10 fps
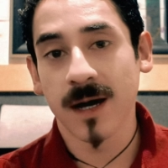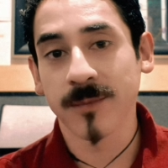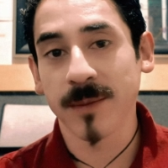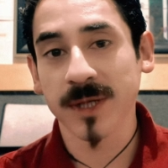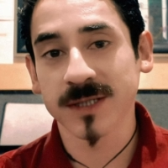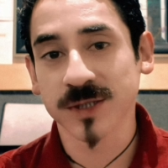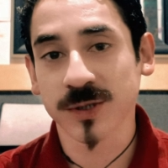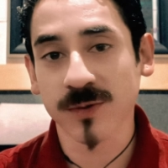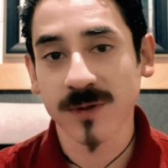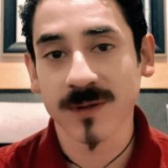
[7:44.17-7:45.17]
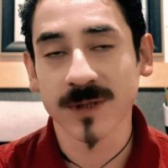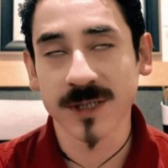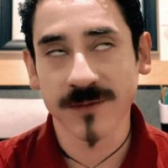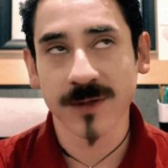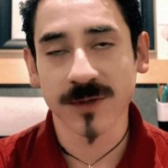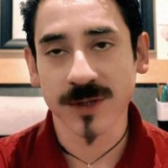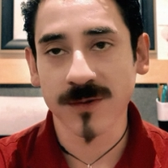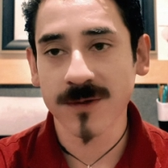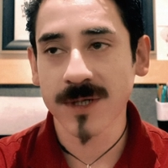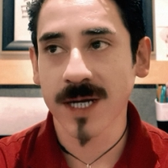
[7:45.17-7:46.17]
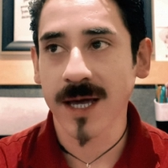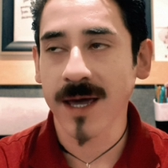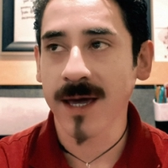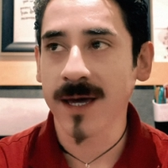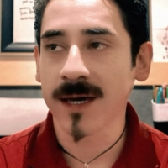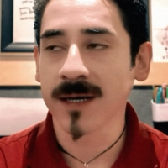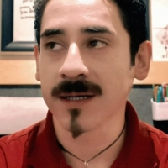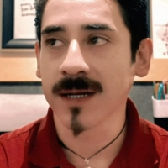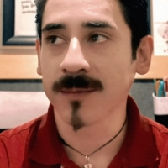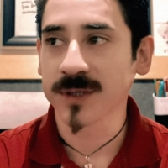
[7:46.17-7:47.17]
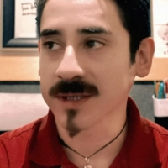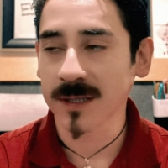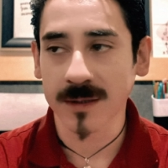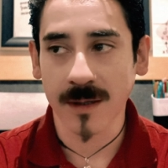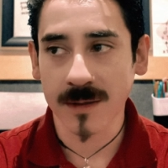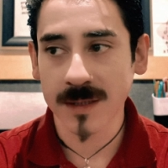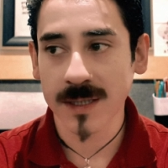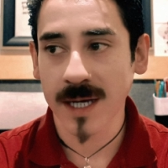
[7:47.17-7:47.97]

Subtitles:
I'm gonna make this video short, and I'm just gonna call it